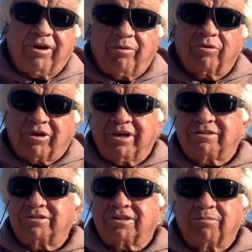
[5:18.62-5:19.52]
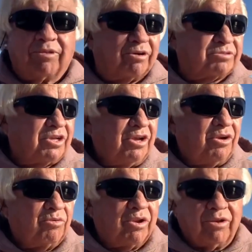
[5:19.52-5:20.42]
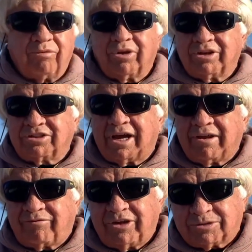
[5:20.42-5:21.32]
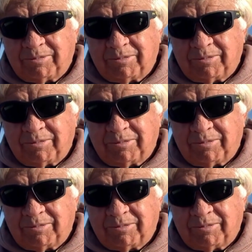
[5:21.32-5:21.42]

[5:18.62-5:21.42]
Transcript: and we're catching some of those really, really giant fish.